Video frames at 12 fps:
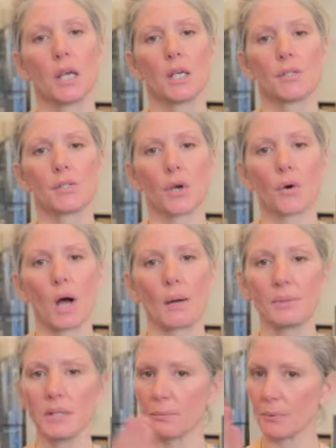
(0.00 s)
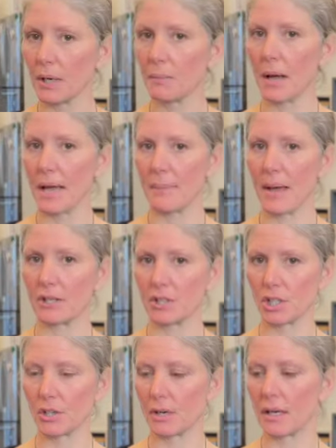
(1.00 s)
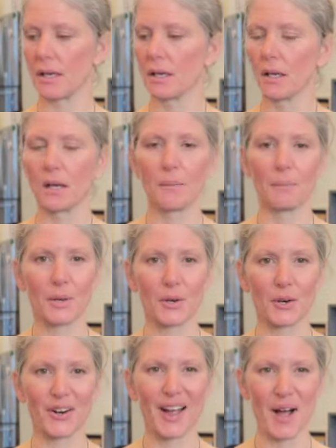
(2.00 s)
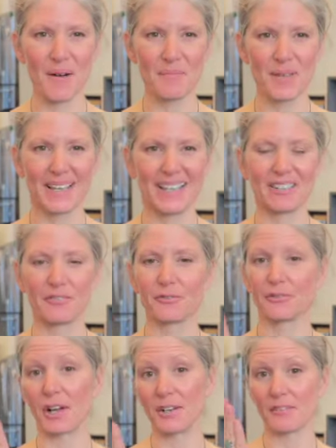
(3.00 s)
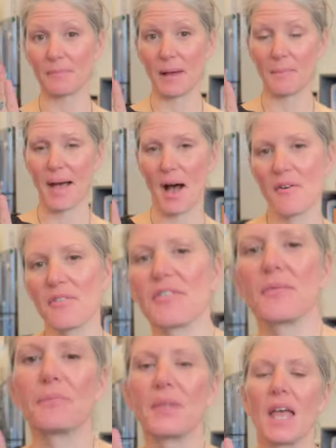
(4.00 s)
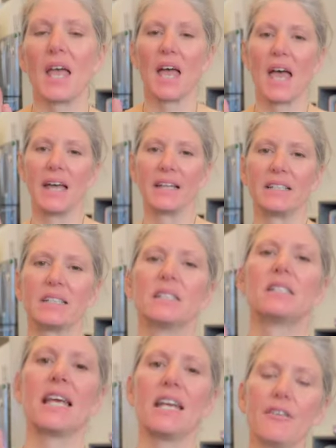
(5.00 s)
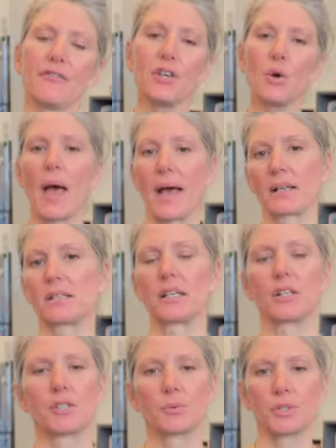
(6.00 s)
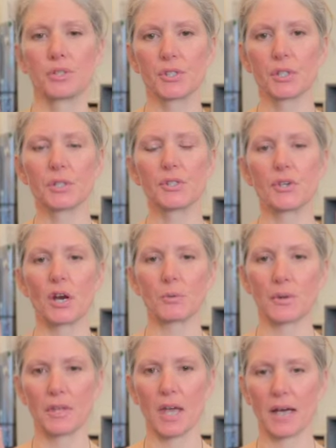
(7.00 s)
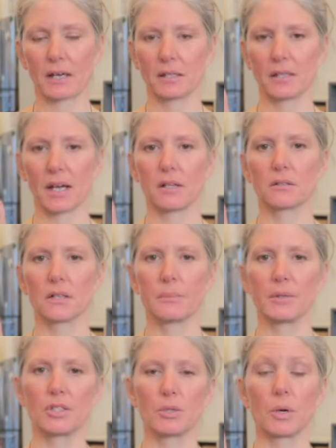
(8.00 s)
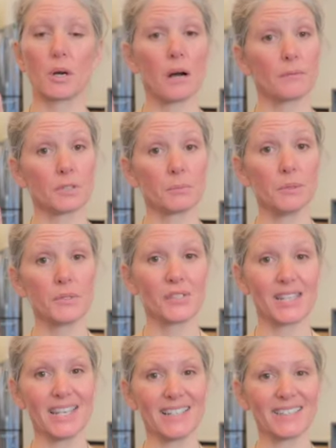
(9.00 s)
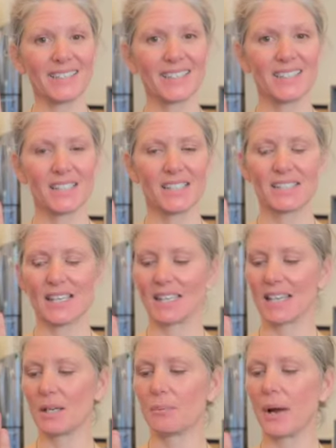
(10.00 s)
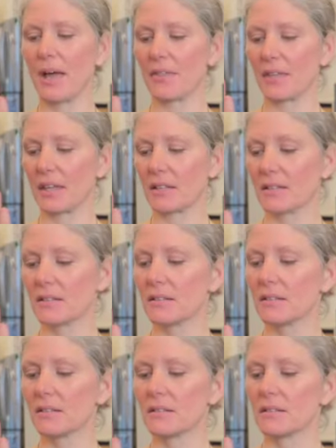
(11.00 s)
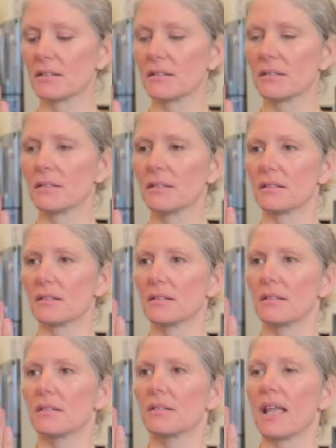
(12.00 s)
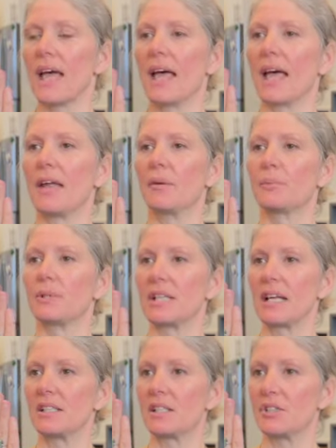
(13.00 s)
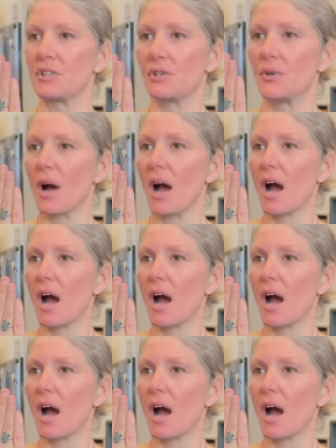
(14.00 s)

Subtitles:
So I'm going to bring my imaginary mirror up in front of my mouth and take a few exhales. We're just going to start with the exhale, coming to a comfortable seat, taking a breath in, and pretending to